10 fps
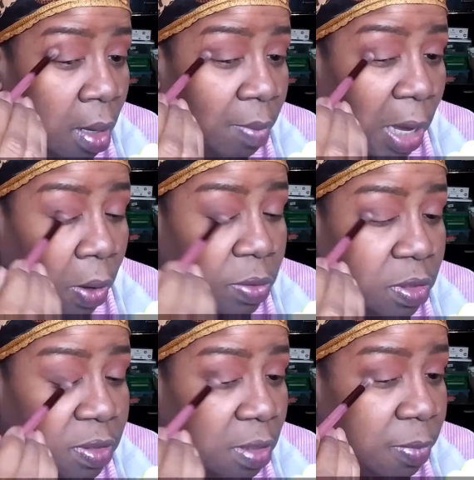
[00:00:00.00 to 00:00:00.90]
my older
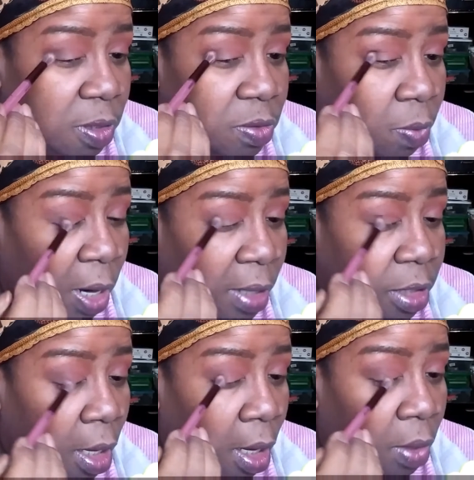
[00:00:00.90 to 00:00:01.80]
siblings were out
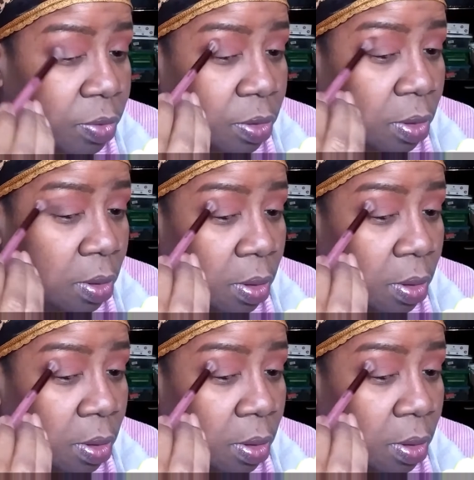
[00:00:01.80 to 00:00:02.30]
the house.